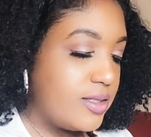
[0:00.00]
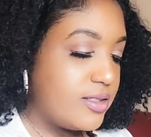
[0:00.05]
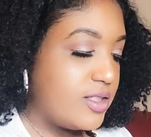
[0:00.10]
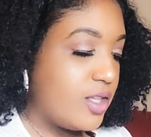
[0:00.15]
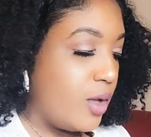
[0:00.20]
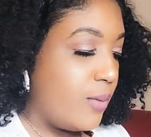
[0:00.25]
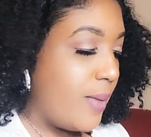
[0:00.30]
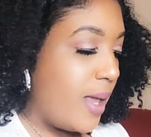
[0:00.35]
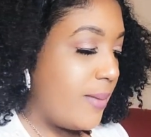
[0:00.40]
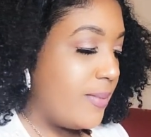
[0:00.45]

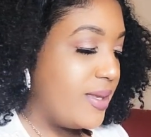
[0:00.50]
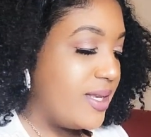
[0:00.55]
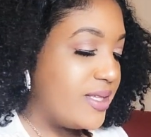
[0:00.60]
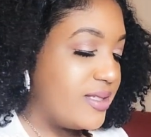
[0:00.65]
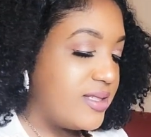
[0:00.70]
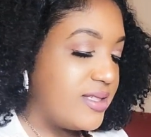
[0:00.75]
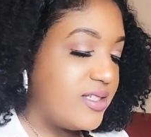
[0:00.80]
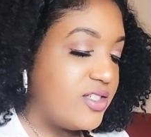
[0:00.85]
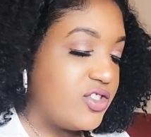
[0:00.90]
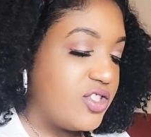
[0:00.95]
So maybe
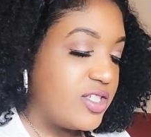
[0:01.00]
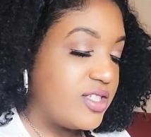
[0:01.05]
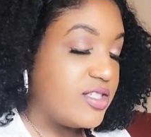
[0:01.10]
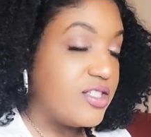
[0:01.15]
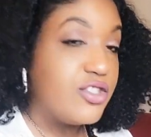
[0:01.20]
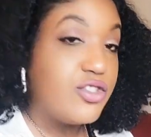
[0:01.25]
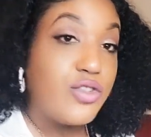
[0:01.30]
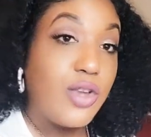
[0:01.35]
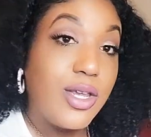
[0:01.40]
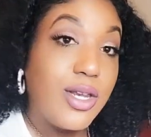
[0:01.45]
this is
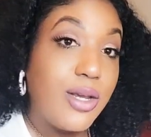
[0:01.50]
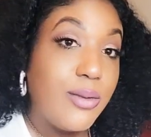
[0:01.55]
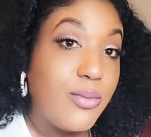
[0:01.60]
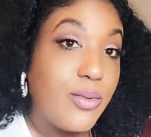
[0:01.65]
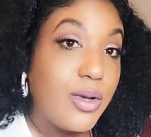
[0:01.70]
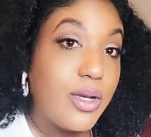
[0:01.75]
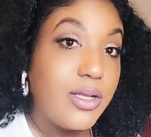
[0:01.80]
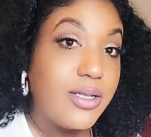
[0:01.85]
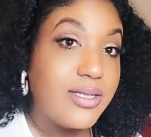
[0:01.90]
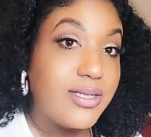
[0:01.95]
just a straight up
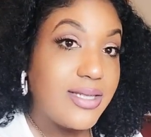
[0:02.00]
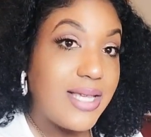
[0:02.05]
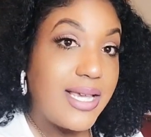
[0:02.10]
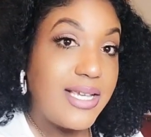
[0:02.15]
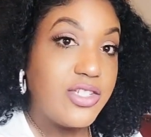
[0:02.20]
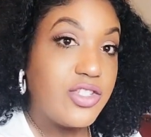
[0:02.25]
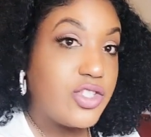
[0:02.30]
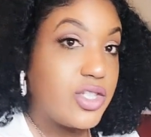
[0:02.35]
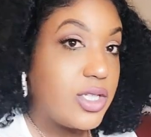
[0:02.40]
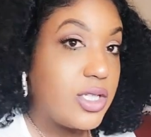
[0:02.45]

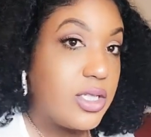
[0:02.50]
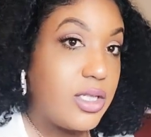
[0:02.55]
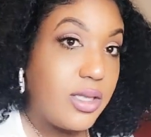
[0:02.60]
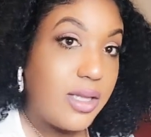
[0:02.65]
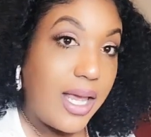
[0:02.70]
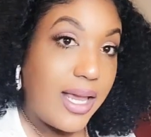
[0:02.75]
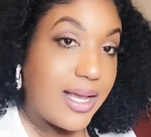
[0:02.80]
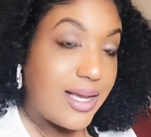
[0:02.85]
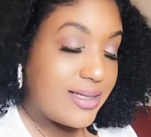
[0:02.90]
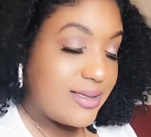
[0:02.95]
realization,
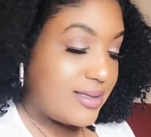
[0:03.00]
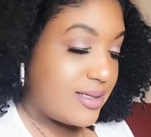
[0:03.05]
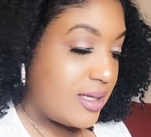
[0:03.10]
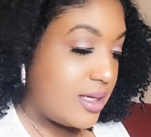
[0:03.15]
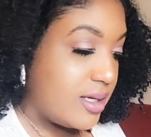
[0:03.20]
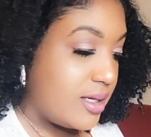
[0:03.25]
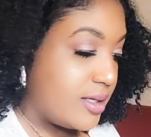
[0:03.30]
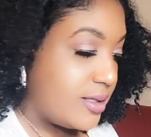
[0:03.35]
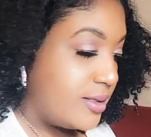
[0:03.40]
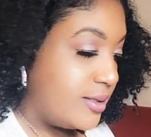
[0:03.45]
like I
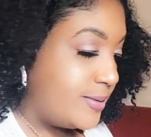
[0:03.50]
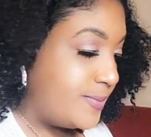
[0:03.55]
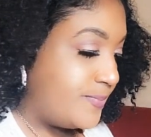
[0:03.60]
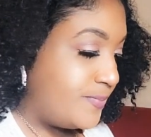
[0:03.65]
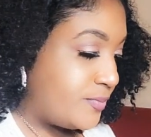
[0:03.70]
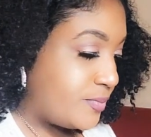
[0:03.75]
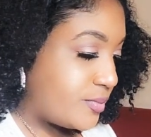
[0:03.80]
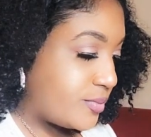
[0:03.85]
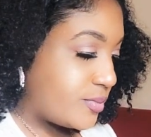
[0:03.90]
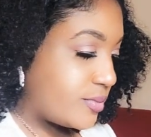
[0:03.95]
said,
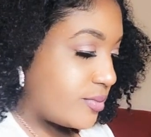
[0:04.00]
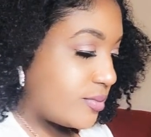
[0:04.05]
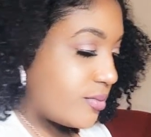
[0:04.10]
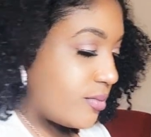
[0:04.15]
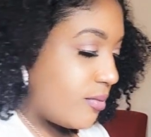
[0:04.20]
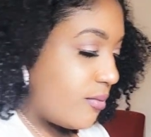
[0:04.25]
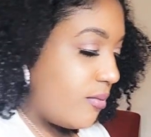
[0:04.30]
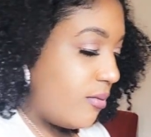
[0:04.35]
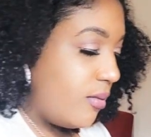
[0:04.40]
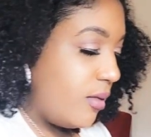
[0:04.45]

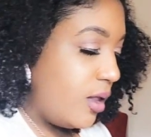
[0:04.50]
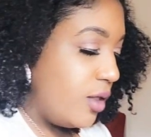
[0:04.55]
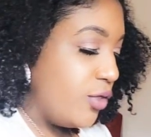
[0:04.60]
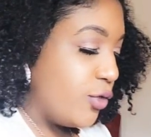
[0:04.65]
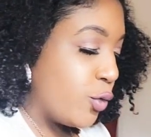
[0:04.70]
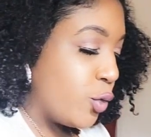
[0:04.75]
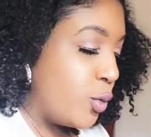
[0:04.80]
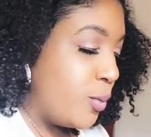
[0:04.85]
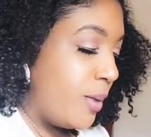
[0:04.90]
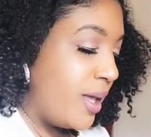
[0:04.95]

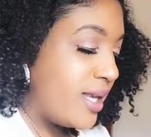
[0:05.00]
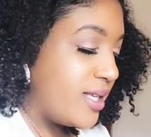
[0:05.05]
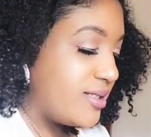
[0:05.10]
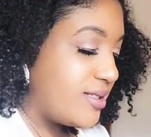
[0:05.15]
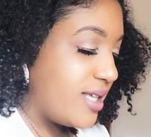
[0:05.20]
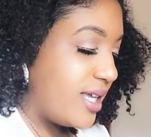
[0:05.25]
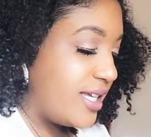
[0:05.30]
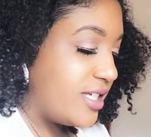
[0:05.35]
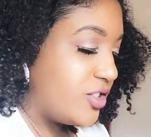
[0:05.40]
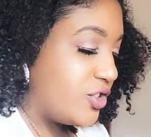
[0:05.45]
through
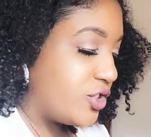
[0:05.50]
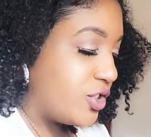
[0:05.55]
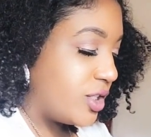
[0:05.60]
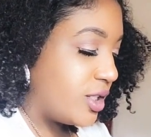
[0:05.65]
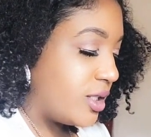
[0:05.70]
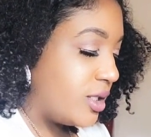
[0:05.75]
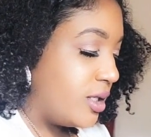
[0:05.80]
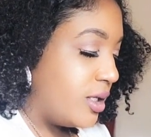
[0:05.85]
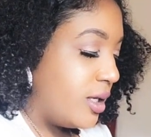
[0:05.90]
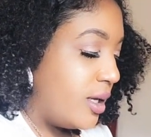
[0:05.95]

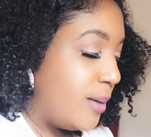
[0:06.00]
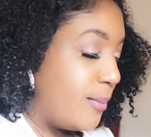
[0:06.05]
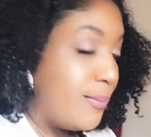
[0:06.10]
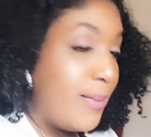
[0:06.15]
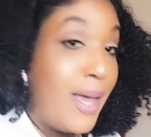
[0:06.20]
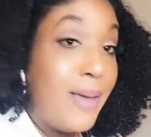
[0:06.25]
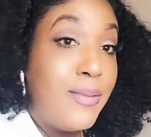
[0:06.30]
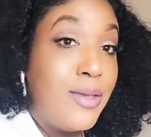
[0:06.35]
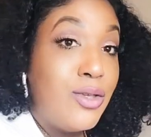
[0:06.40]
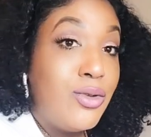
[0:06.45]
meditation.
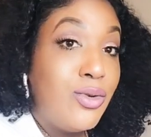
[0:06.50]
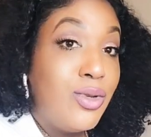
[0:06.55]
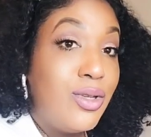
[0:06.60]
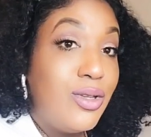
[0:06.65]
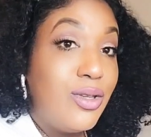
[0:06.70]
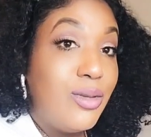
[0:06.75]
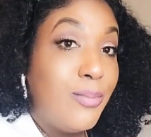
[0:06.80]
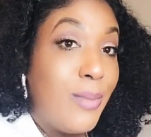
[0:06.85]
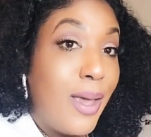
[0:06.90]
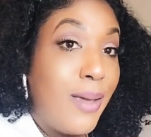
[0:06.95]
Maybe
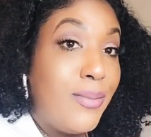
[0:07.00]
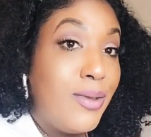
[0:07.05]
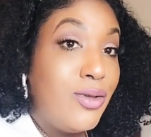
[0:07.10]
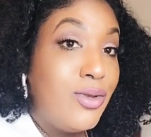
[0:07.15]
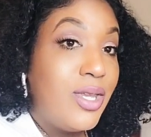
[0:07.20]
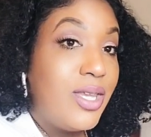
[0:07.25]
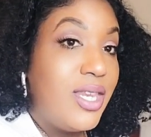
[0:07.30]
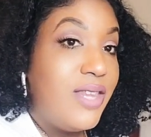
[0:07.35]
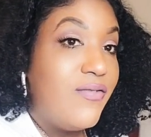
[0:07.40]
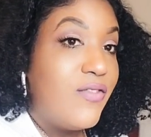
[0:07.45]

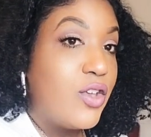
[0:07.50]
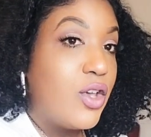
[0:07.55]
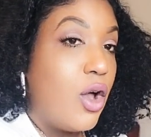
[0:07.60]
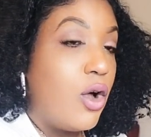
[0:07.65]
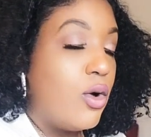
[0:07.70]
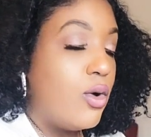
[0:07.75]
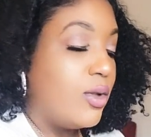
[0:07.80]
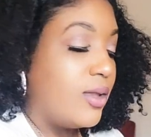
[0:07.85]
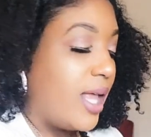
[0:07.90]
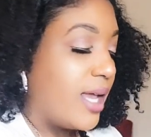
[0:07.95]
you didn't even
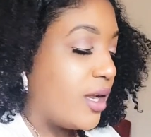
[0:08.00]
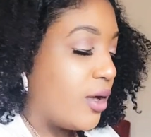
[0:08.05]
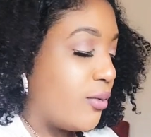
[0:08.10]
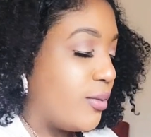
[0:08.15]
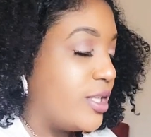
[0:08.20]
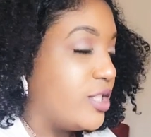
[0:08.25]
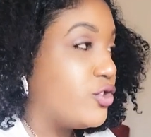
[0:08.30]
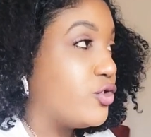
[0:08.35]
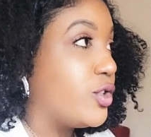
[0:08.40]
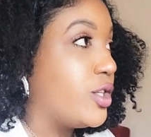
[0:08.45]
go on like a
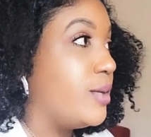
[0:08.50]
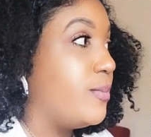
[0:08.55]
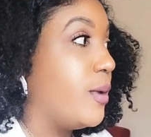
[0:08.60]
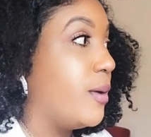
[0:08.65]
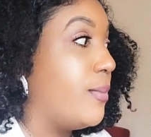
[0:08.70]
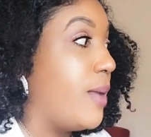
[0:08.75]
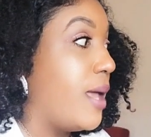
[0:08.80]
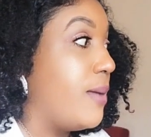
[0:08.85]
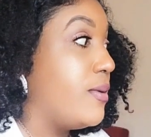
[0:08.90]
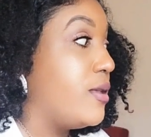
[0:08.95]
retreat,
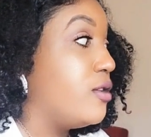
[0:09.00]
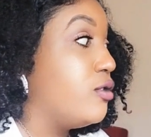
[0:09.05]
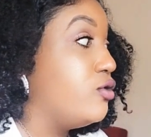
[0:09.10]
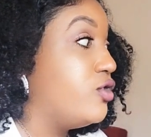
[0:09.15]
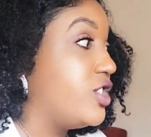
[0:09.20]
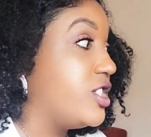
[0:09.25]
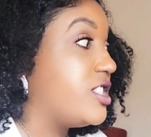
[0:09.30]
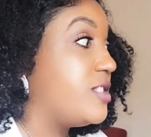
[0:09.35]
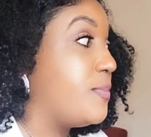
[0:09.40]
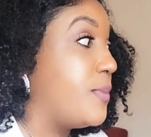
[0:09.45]
but maybe you
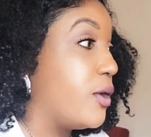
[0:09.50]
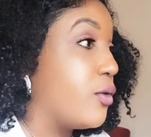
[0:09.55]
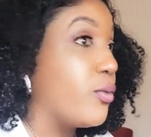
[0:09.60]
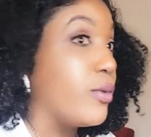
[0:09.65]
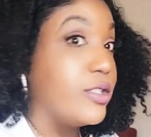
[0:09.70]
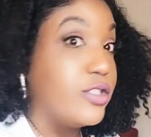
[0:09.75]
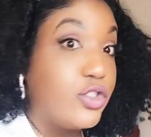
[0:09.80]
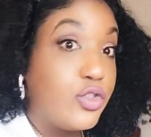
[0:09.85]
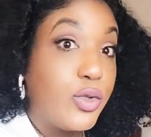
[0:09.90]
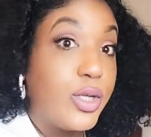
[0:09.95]
just been
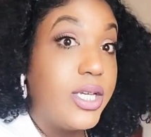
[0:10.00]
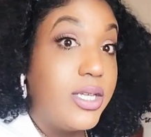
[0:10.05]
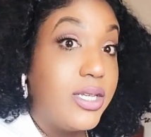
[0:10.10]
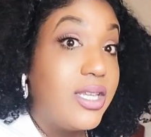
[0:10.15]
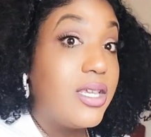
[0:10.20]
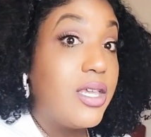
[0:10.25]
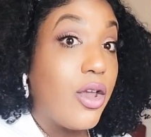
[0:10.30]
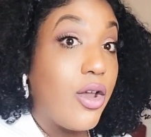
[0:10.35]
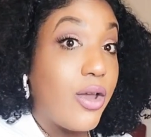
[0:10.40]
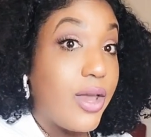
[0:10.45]
retreating
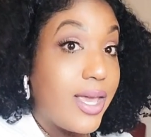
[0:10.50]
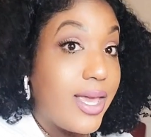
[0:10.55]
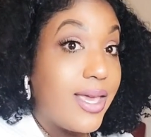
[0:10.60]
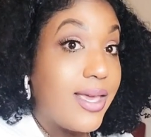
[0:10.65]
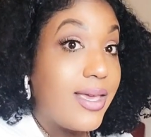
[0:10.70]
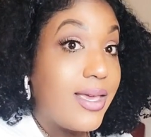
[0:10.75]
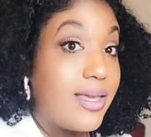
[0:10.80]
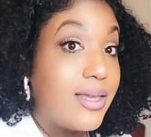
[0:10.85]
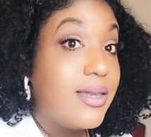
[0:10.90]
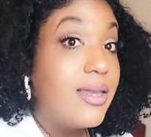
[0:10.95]
in your
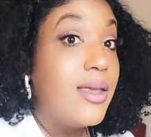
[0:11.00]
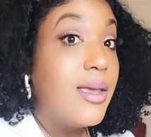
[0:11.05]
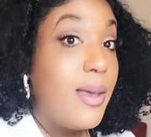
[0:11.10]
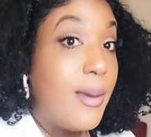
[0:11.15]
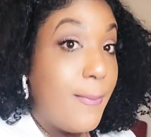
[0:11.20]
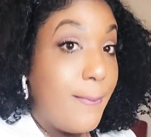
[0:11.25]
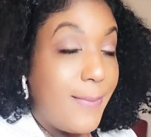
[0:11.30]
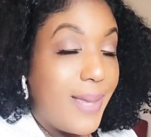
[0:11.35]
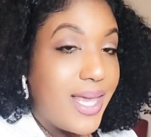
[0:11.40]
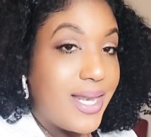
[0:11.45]
head,
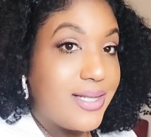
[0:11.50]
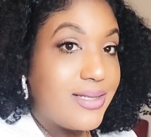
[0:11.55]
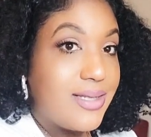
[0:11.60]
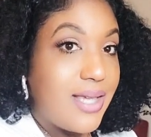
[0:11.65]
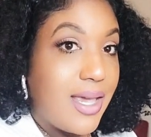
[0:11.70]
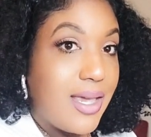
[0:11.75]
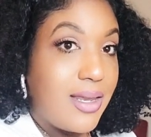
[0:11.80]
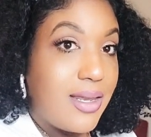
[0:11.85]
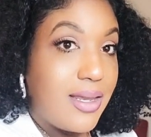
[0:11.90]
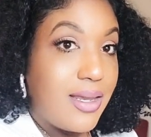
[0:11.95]

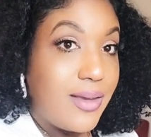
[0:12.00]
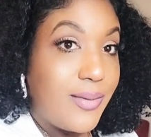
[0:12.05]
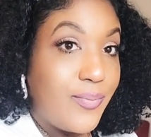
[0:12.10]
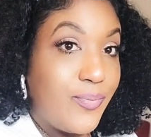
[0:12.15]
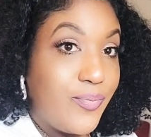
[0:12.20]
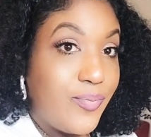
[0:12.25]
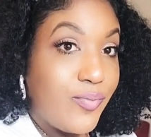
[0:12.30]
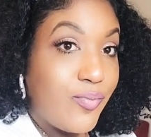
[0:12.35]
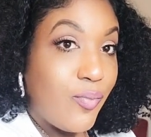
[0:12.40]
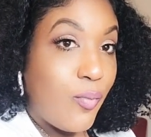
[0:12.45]
meditating,